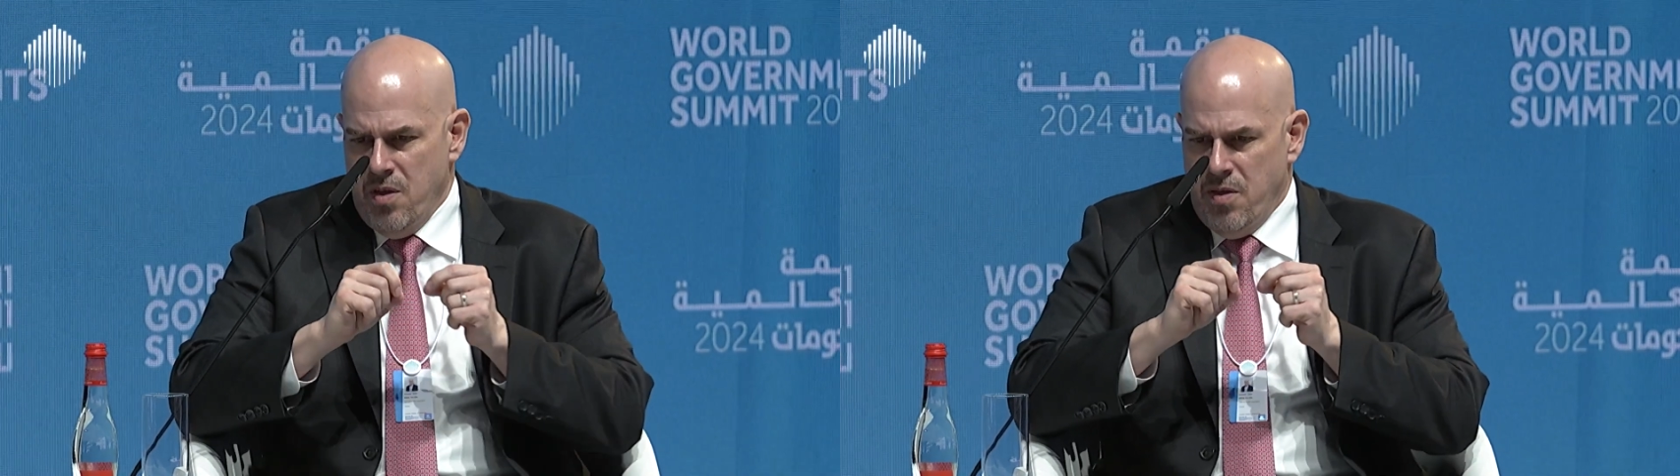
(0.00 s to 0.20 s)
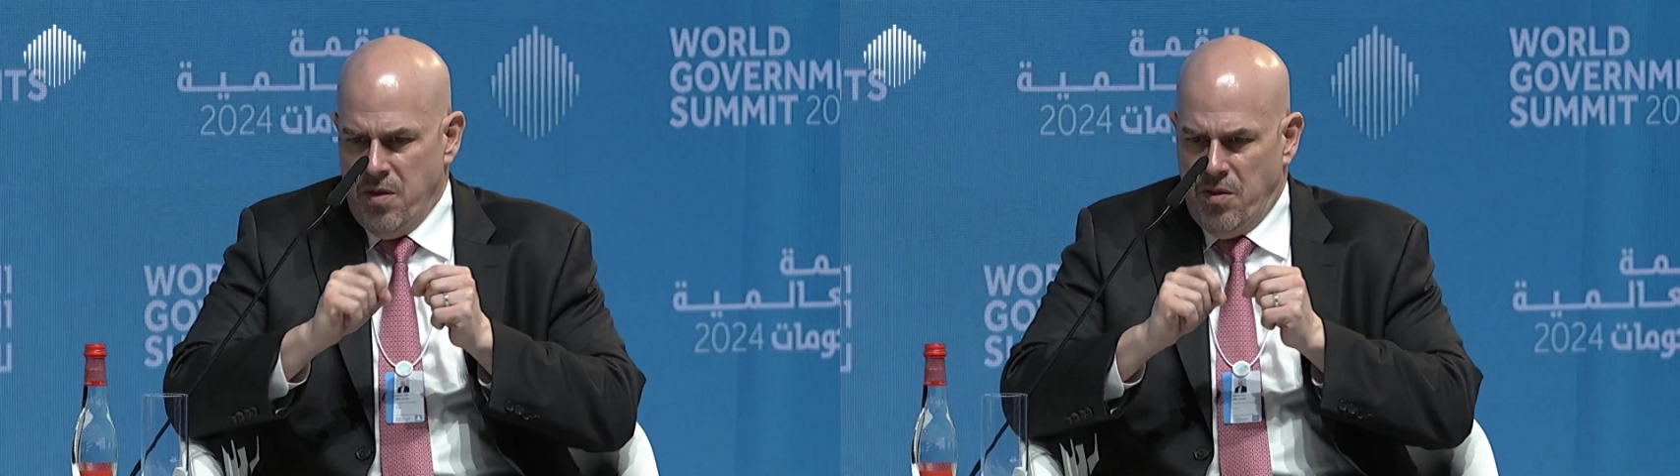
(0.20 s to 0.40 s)

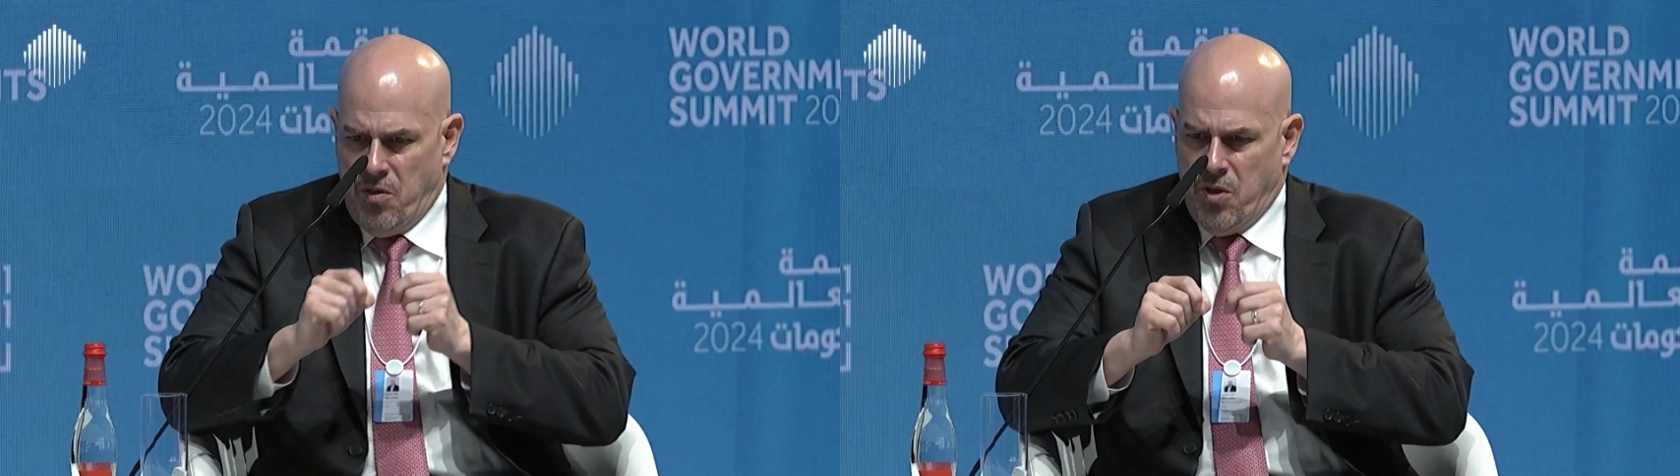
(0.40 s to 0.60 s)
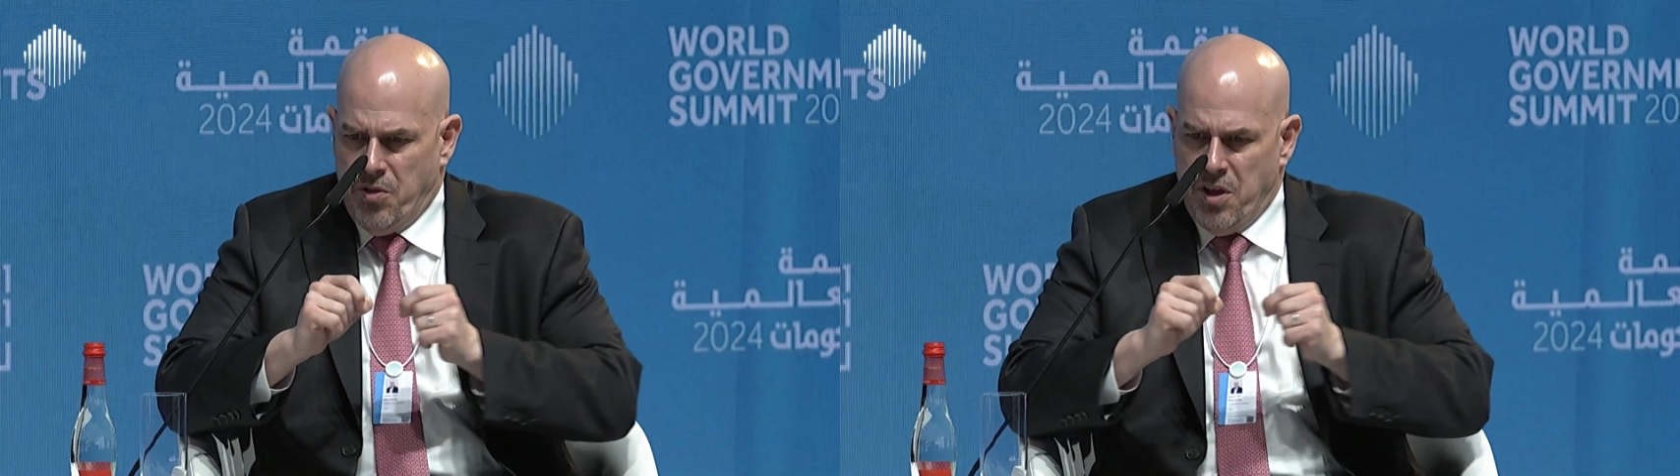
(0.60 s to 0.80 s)

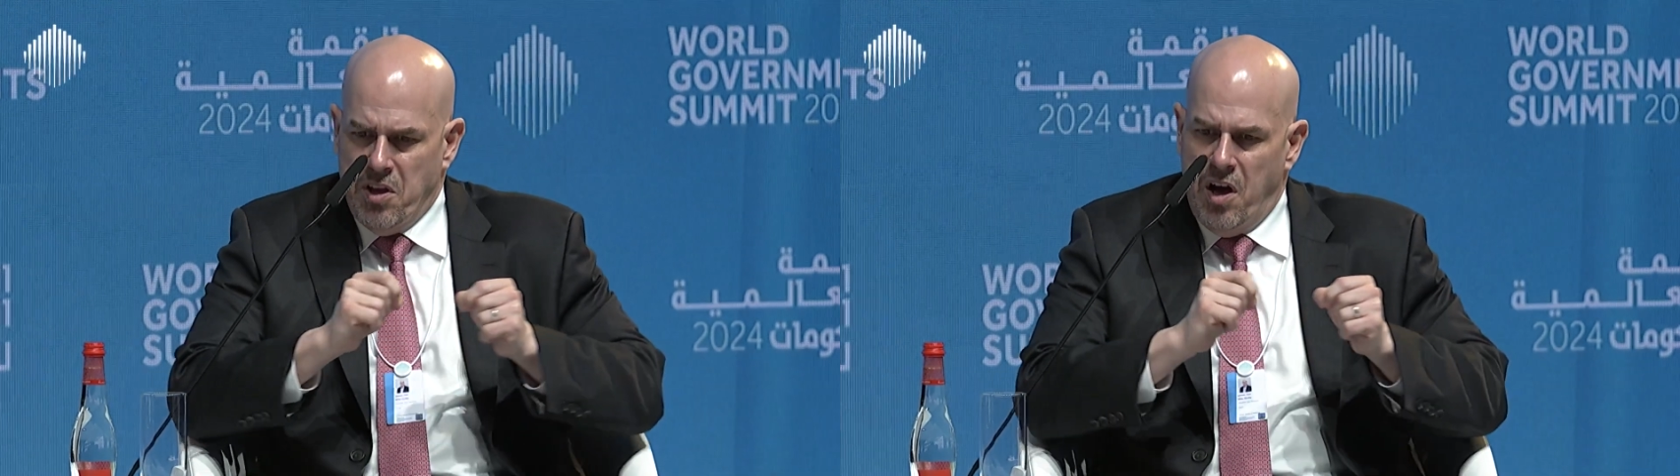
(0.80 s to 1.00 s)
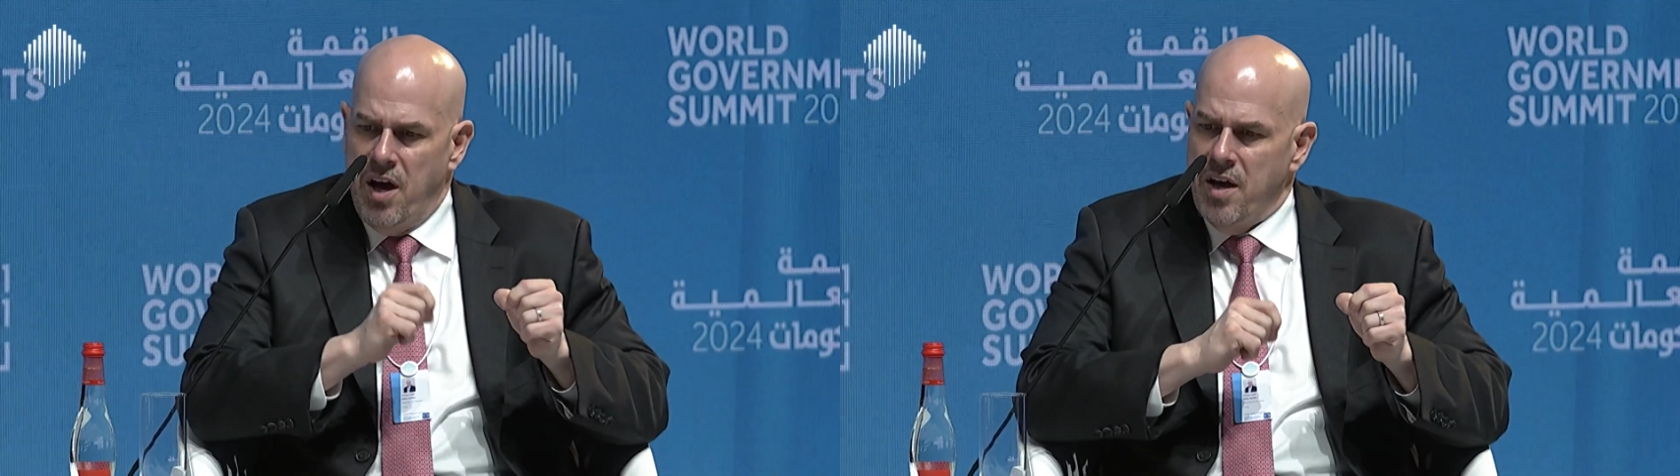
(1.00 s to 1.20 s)

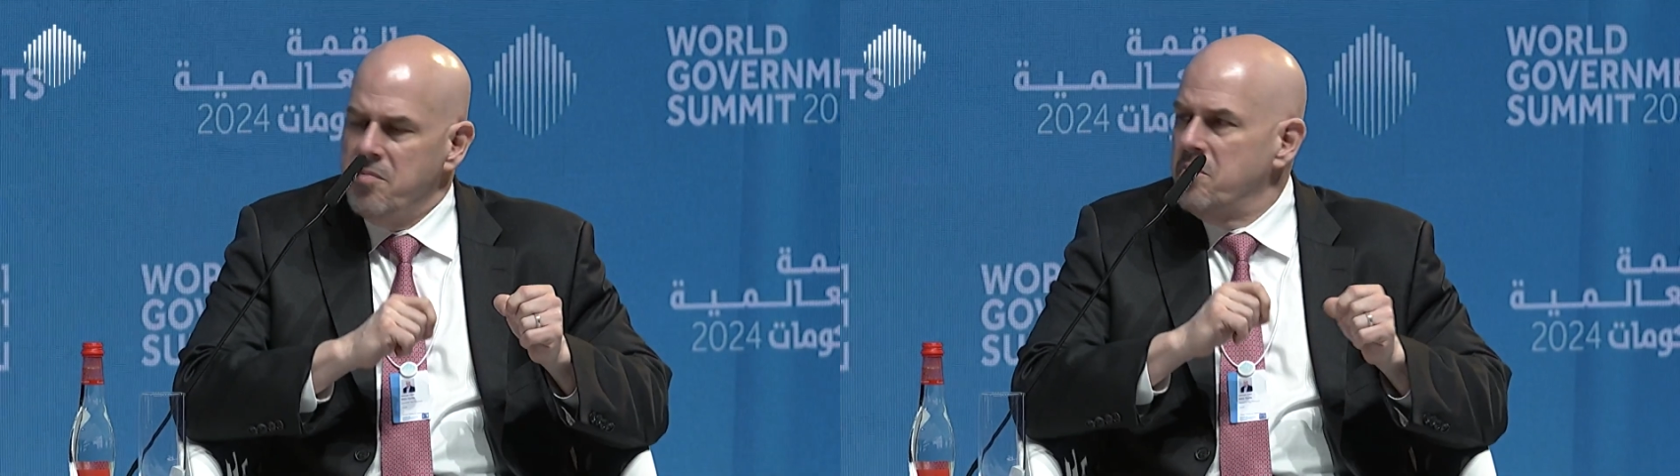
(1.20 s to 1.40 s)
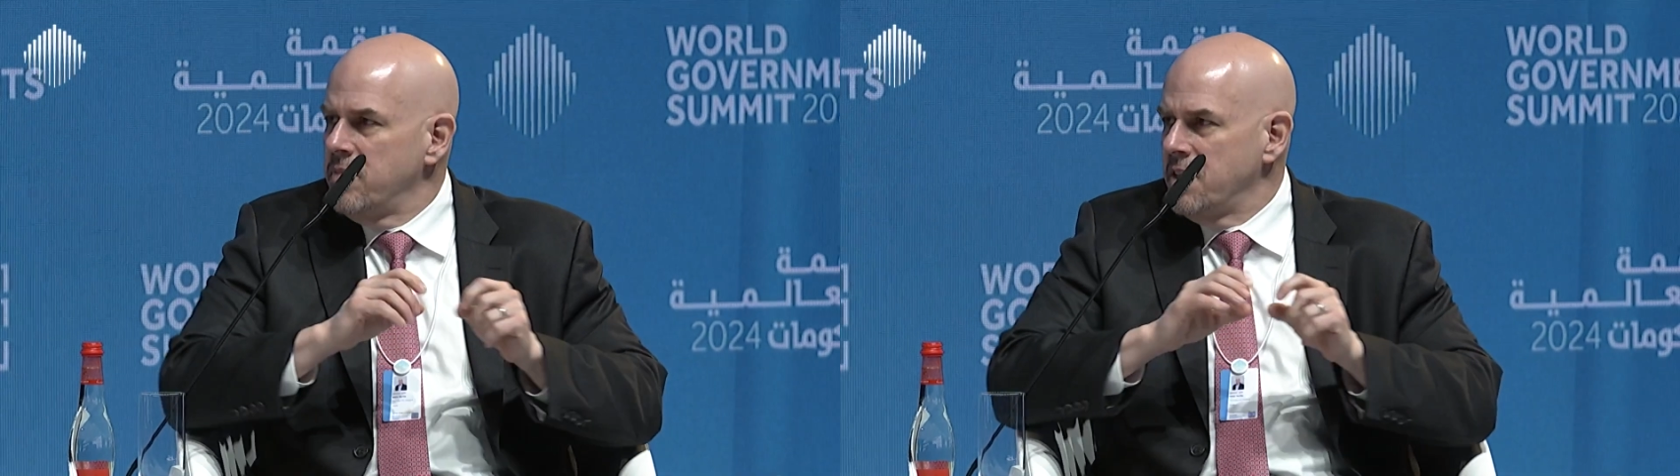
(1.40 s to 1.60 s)

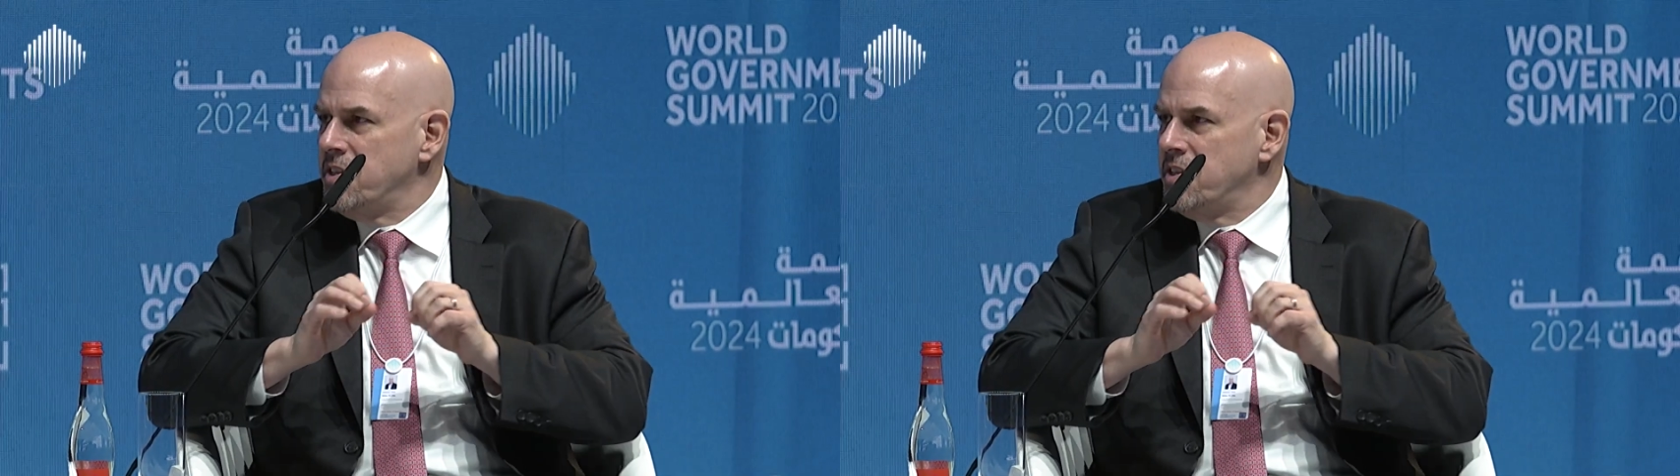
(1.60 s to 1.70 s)
let's